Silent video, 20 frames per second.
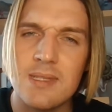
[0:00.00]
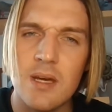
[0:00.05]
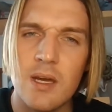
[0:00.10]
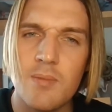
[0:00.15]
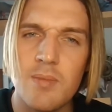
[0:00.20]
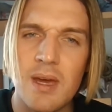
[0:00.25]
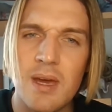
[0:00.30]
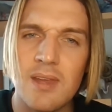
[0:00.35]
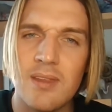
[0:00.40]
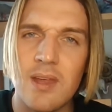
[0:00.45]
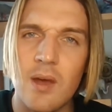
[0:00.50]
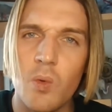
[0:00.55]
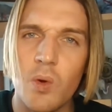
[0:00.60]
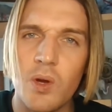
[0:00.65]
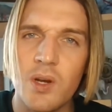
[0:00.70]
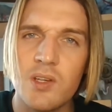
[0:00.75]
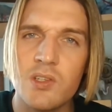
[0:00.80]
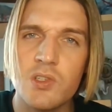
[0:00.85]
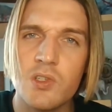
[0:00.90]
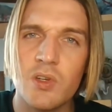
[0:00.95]
Now you may think,
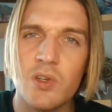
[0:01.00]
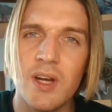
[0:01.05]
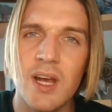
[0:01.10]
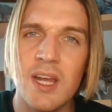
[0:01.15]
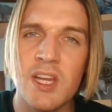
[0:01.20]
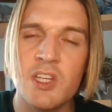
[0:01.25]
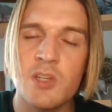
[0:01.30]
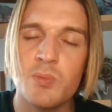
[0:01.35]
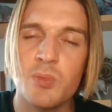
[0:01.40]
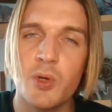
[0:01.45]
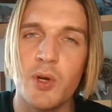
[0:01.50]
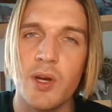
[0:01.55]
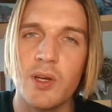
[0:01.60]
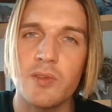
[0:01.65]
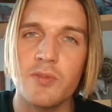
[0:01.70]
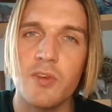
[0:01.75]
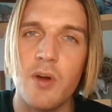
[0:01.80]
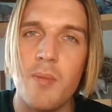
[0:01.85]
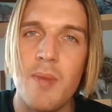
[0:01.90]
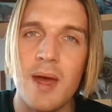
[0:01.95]
what a strange
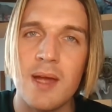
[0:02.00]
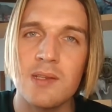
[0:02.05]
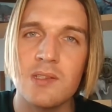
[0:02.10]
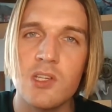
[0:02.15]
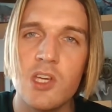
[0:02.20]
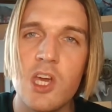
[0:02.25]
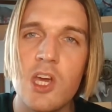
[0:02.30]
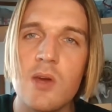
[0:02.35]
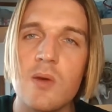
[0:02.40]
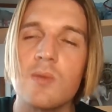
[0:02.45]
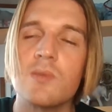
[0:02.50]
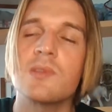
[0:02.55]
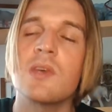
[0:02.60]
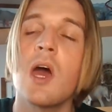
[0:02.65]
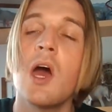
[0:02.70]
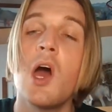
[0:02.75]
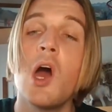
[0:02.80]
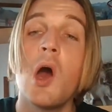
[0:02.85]
product for a man to use.